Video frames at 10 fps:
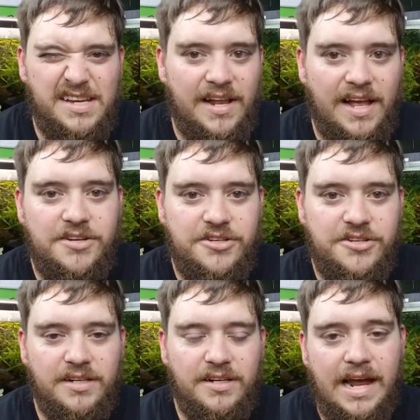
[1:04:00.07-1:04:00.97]
Edge,
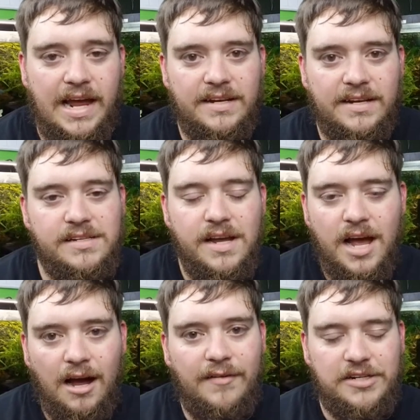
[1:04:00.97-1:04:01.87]
and I've
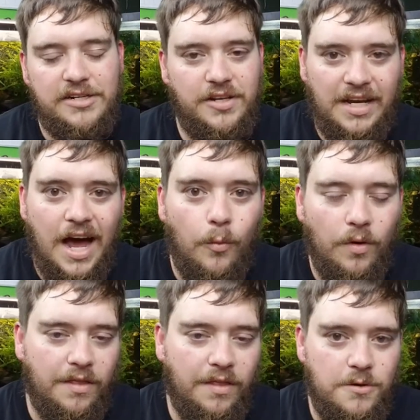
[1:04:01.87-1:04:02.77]
actually got one of
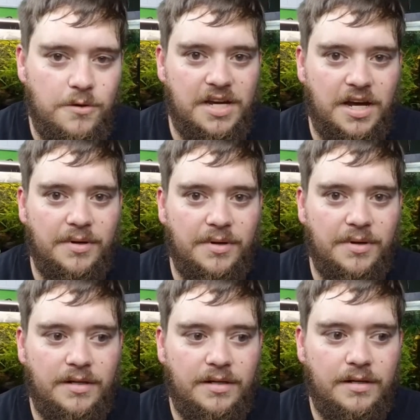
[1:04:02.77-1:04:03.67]
those coming
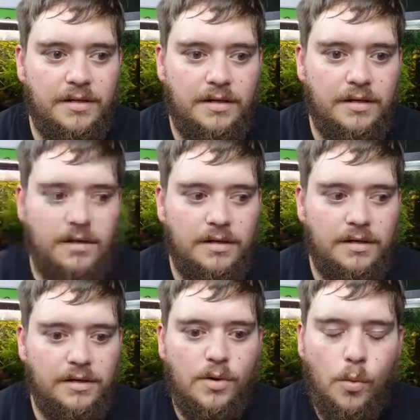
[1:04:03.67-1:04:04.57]

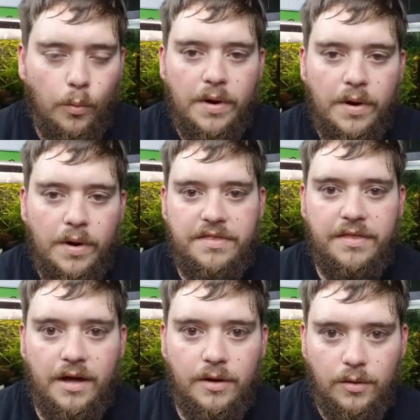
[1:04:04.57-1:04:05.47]
with
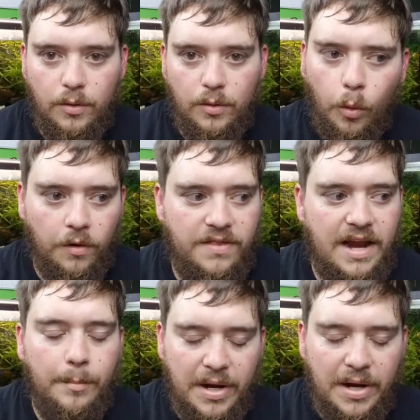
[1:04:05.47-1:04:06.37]
the order that I'm
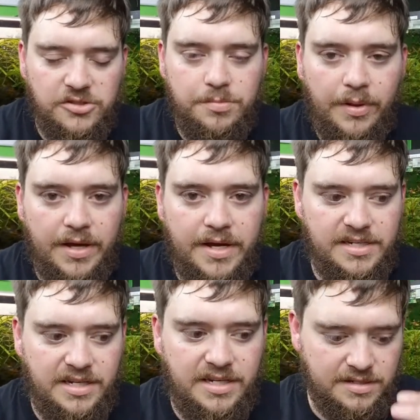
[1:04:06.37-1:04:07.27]
about to place,
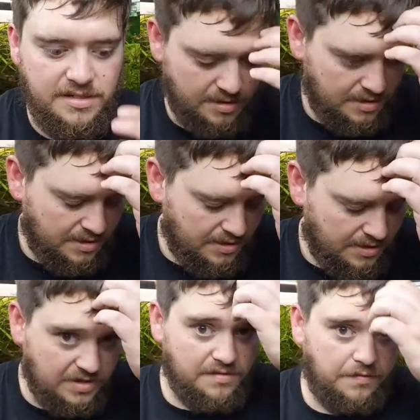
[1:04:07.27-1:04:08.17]
because there's
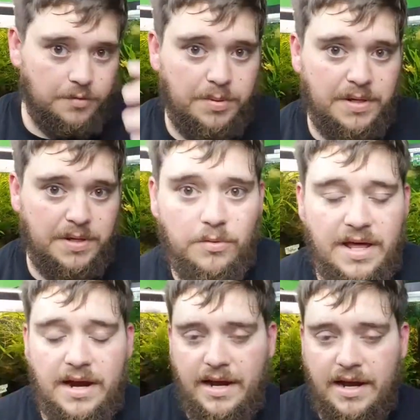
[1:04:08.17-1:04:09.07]
a few people that
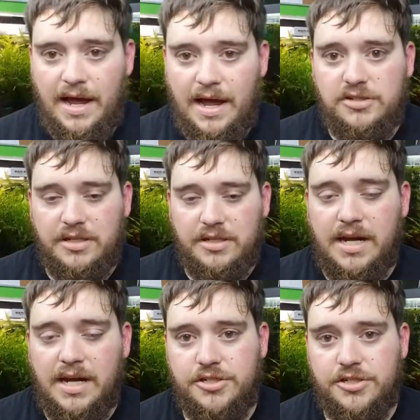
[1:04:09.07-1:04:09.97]
I actually got
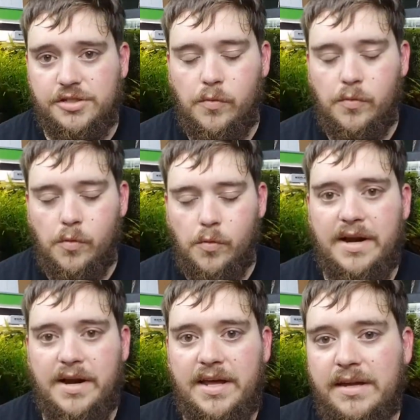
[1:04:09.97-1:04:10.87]
shirts for
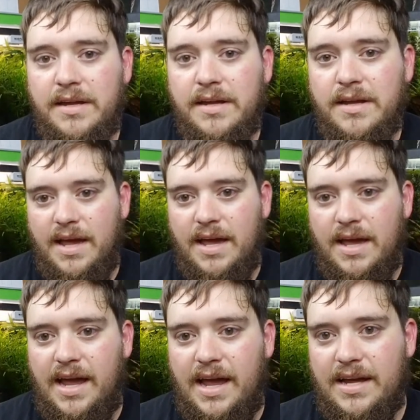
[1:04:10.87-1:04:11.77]
already,
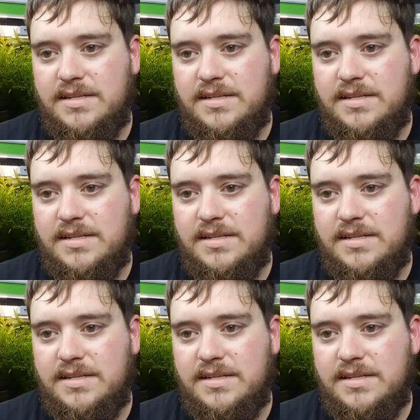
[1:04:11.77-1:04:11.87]
and